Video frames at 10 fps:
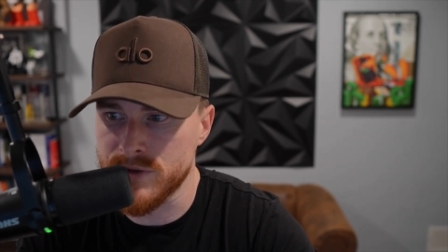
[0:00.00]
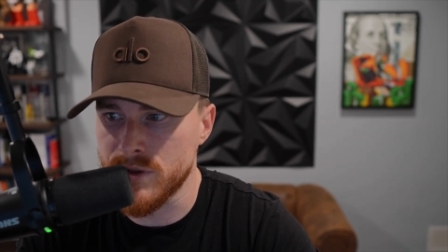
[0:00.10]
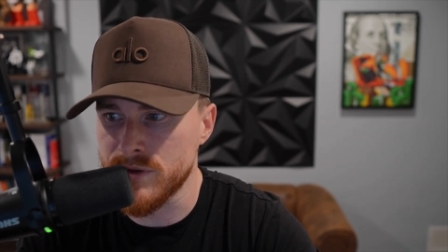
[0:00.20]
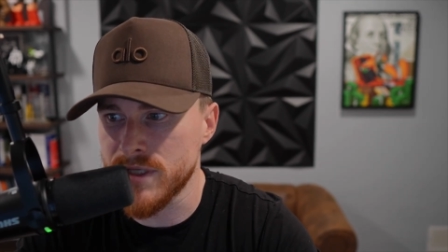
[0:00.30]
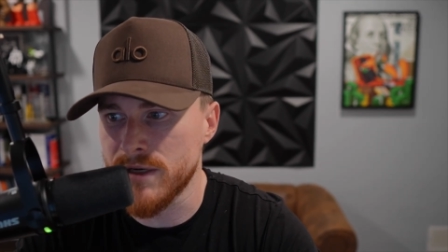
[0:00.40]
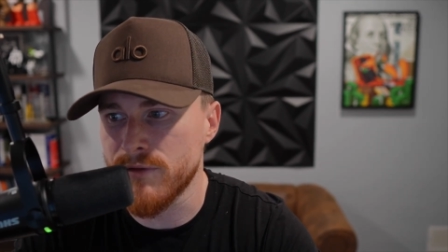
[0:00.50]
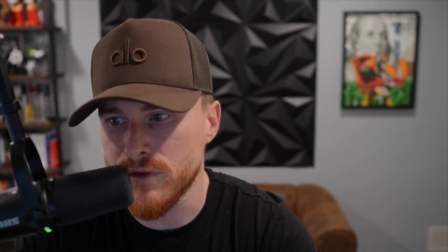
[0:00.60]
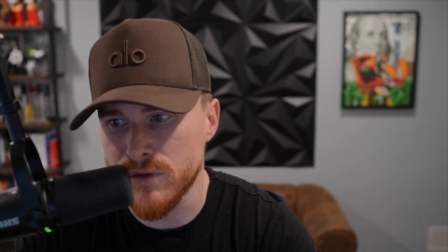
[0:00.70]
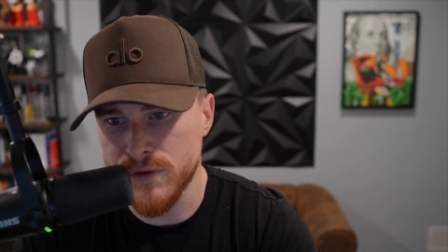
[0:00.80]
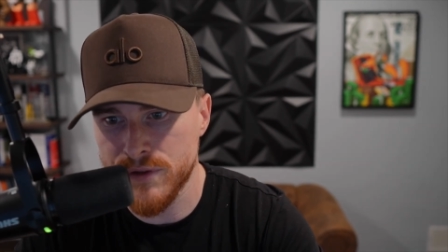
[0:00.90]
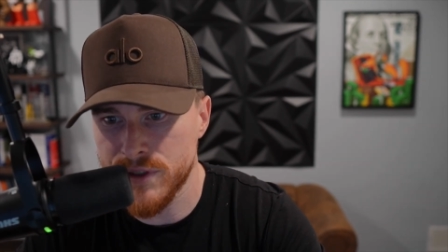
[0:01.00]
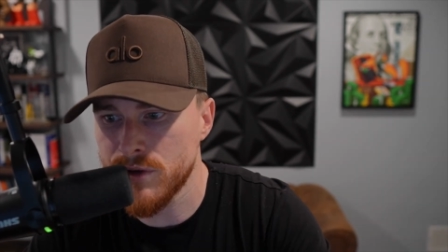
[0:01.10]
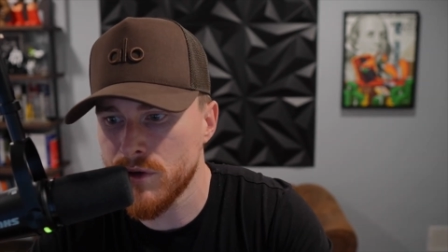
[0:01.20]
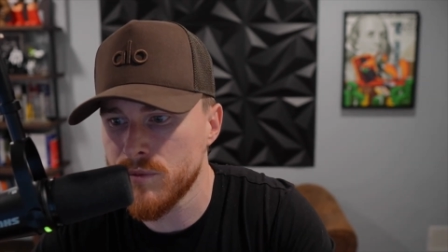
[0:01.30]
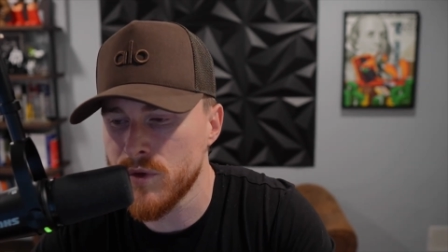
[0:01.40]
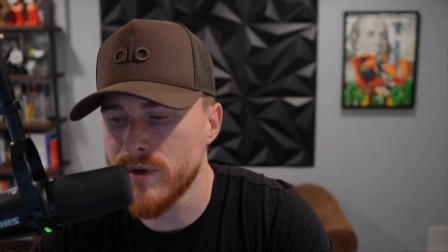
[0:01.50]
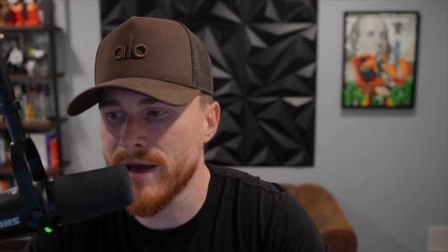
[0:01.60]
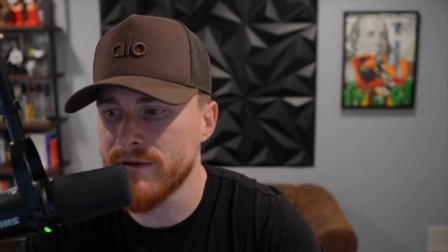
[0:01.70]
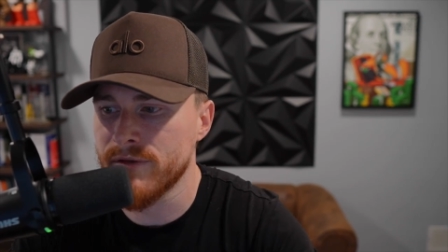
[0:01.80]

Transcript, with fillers: So instead of going to a nursing home, you would have